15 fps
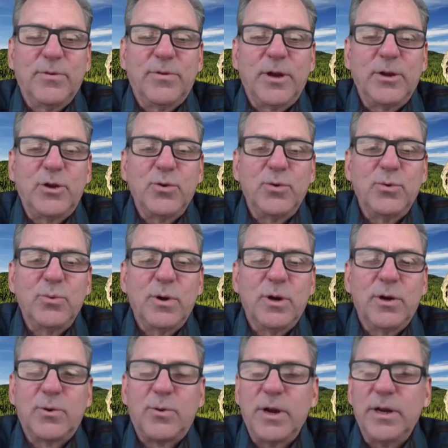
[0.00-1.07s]
Well, thank
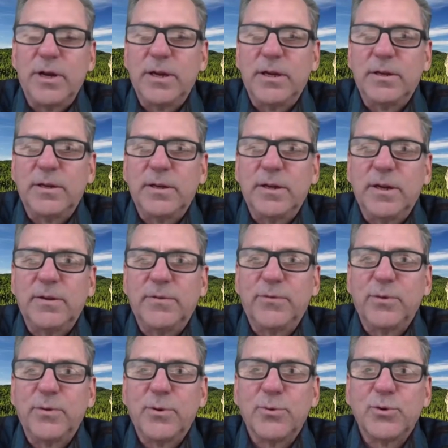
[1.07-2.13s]
you, Craig. And
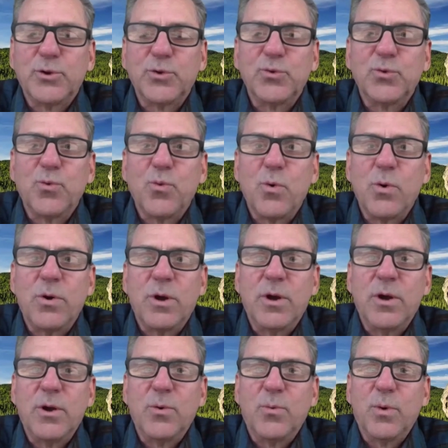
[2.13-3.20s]
for those who
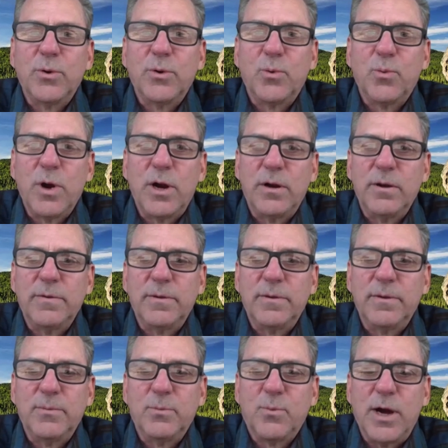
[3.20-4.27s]
wonder
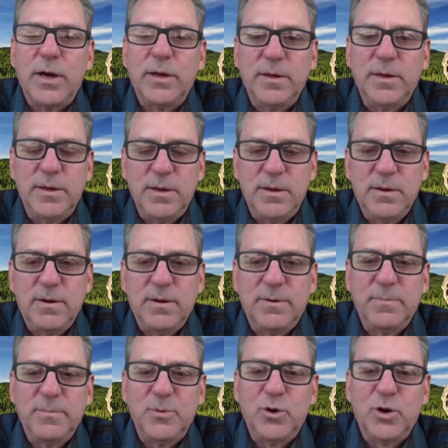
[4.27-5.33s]
why
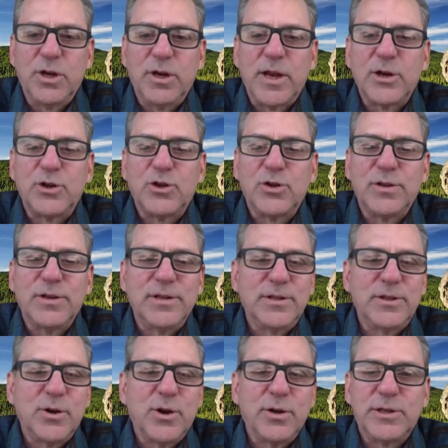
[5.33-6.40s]
your connection
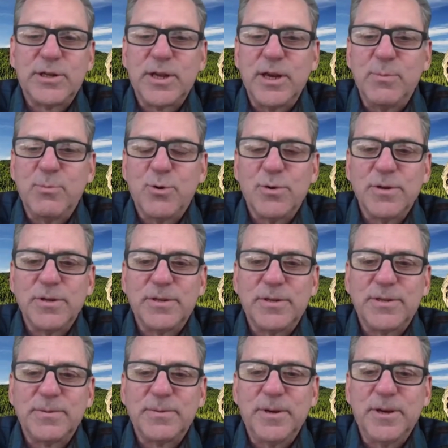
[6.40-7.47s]
is unstable,
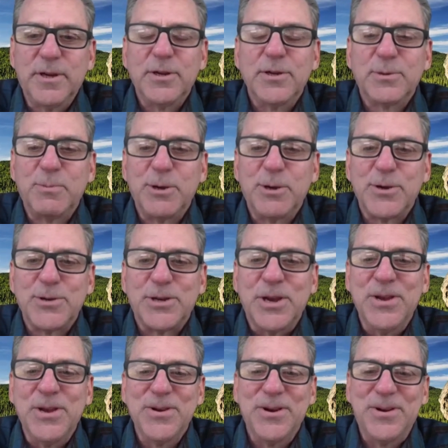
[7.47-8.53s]
it is
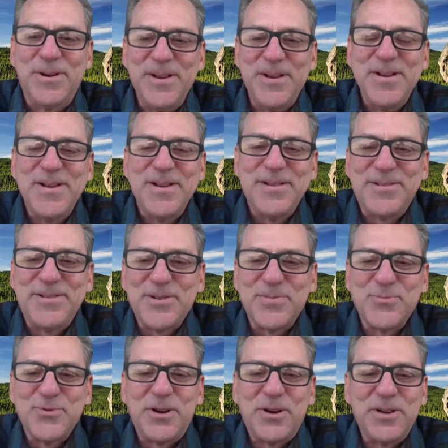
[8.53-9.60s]
because you're
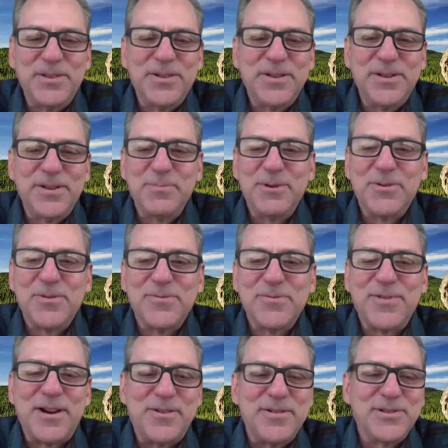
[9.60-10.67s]
somewhere in the middle
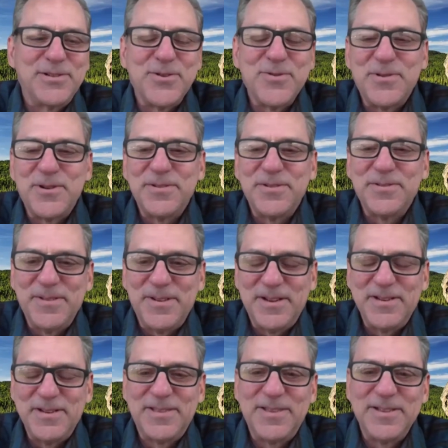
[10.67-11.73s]
of Arizona
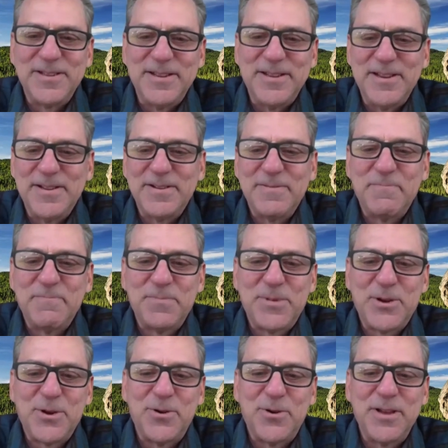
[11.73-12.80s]
at the
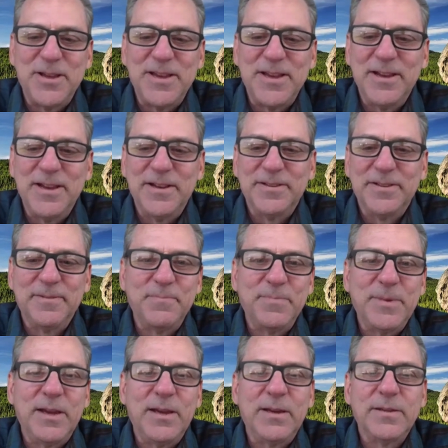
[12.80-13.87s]
Kearney Inn
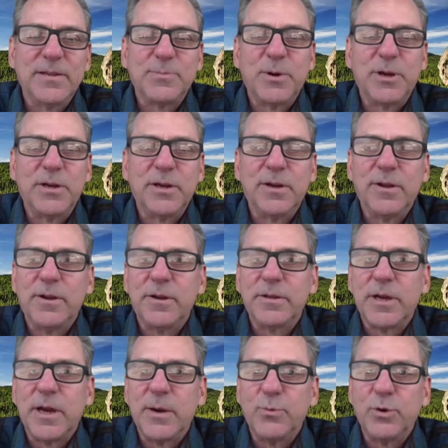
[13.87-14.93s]
and spending a lot of
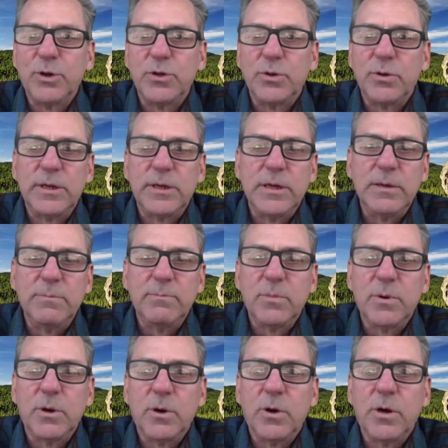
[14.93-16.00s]
time with your
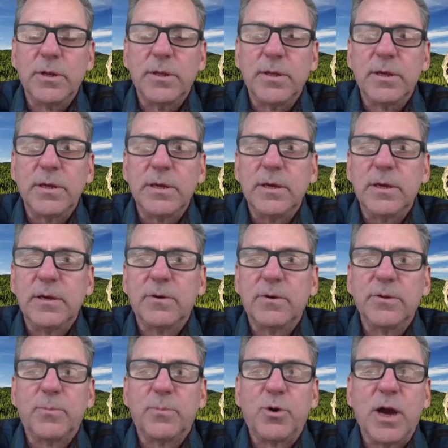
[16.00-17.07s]
team on
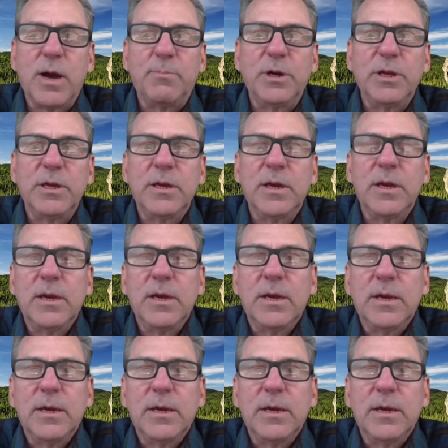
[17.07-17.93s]
the property.